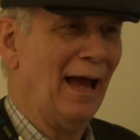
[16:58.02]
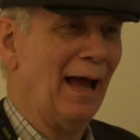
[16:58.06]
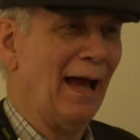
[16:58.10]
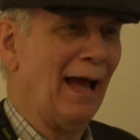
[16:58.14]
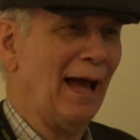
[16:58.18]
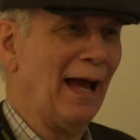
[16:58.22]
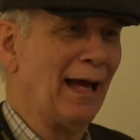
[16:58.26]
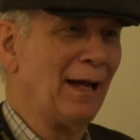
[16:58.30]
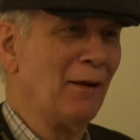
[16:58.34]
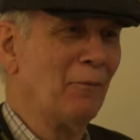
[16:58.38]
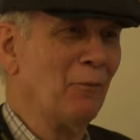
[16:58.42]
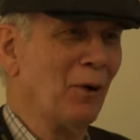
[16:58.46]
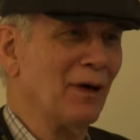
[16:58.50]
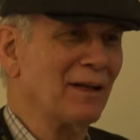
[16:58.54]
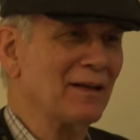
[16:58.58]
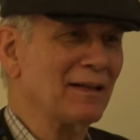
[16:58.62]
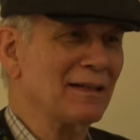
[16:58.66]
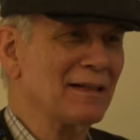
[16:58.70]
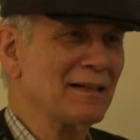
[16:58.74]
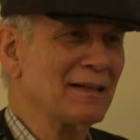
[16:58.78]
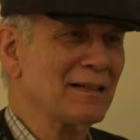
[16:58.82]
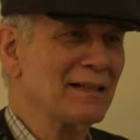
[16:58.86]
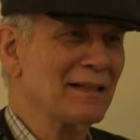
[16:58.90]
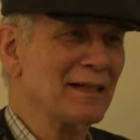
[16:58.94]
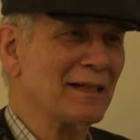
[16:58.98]
And what
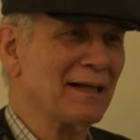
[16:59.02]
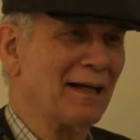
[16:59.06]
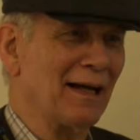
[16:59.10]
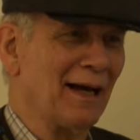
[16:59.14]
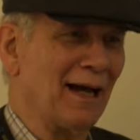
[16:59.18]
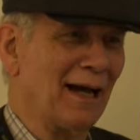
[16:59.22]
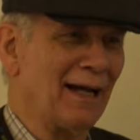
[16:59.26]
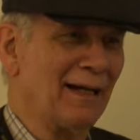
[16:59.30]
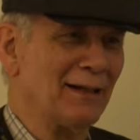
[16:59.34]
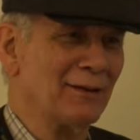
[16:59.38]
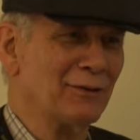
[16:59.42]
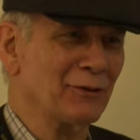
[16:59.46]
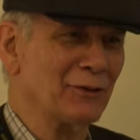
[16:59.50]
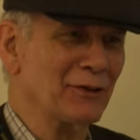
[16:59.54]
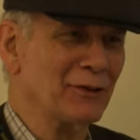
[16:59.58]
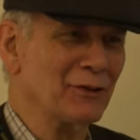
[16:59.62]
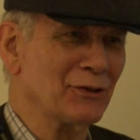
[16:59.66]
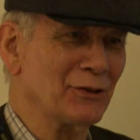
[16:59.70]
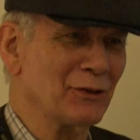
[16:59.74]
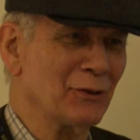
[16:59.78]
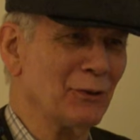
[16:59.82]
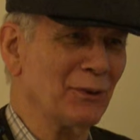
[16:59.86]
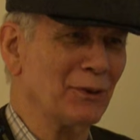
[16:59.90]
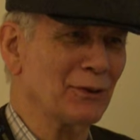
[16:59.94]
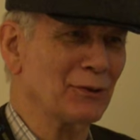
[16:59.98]
the
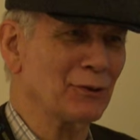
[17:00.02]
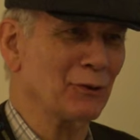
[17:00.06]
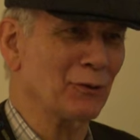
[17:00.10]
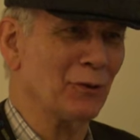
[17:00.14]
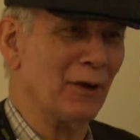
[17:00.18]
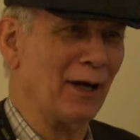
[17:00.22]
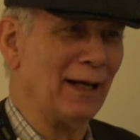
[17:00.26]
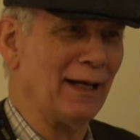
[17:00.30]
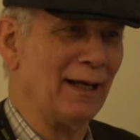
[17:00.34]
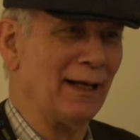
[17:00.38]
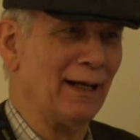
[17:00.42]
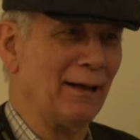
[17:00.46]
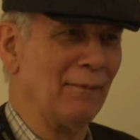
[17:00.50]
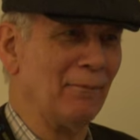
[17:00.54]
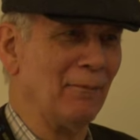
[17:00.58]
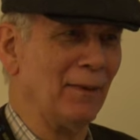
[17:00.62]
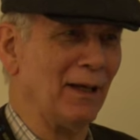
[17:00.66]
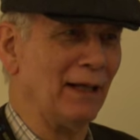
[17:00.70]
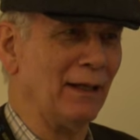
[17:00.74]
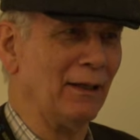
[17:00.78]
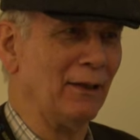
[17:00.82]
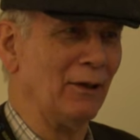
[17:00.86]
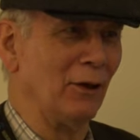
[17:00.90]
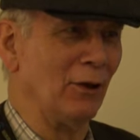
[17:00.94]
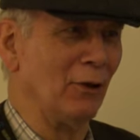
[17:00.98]
psychiatrists who were training
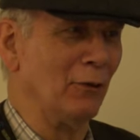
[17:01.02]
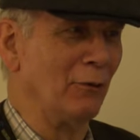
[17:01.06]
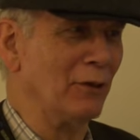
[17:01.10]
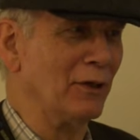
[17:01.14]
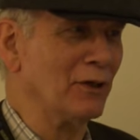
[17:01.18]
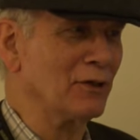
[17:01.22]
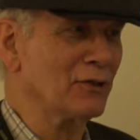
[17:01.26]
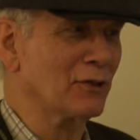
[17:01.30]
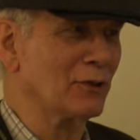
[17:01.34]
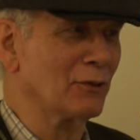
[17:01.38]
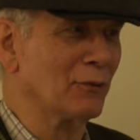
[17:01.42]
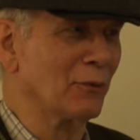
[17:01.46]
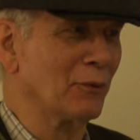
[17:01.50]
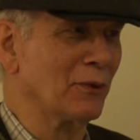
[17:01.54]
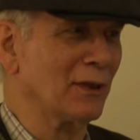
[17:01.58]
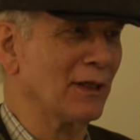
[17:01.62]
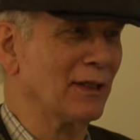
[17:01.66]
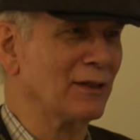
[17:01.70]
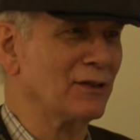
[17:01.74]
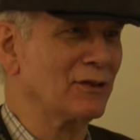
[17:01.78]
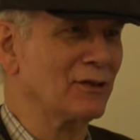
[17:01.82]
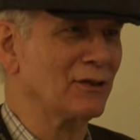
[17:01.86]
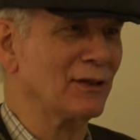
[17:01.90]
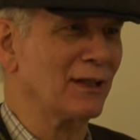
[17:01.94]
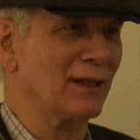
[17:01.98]
me noticed
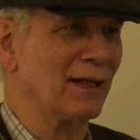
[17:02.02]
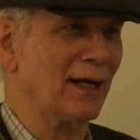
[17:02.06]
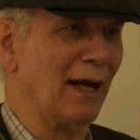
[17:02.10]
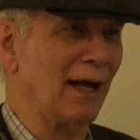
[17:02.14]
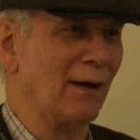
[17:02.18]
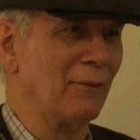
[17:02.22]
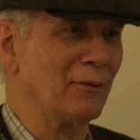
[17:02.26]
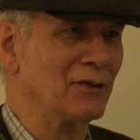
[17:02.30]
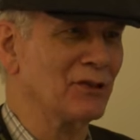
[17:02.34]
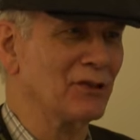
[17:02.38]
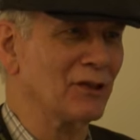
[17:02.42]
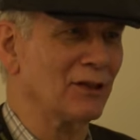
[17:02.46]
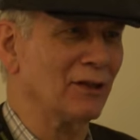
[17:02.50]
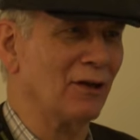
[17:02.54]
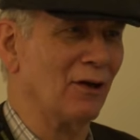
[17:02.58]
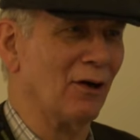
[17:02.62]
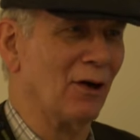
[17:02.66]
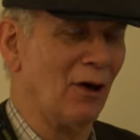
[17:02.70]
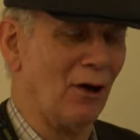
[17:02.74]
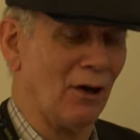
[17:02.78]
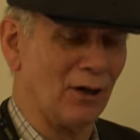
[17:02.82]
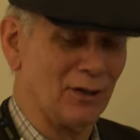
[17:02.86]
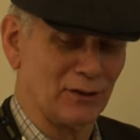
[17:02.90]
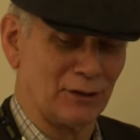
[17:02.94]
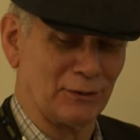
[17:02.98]
was that I was in the
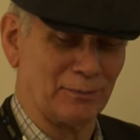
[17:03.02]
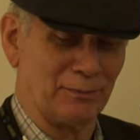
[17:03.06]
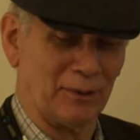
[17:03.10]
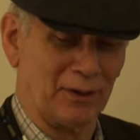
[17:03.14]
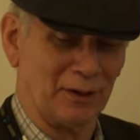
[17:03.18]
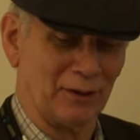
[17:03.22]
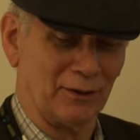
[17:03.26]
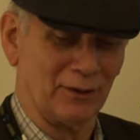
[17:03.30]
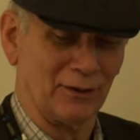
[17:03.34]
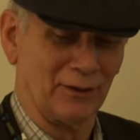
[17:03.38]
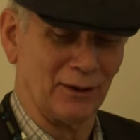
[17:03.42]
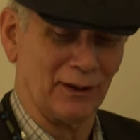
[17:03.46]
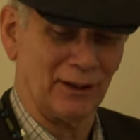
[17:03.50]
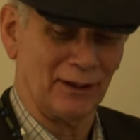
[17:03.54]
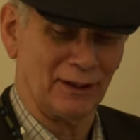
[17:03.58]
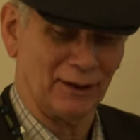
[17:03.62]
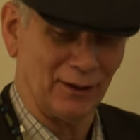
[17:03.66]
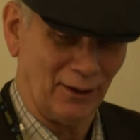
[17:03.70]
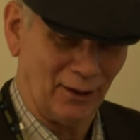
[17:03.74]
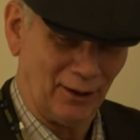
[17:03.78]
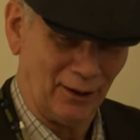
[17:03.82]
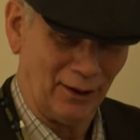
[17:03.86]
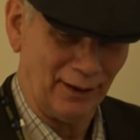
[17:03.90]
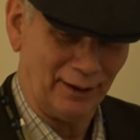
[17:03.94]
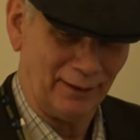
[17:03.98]
hospital a
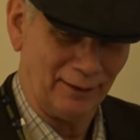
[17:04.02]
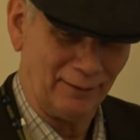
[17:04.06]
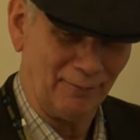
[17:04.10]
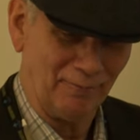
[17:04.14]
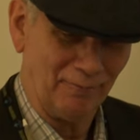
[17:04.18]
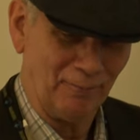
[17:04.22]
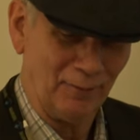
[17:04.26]
lot.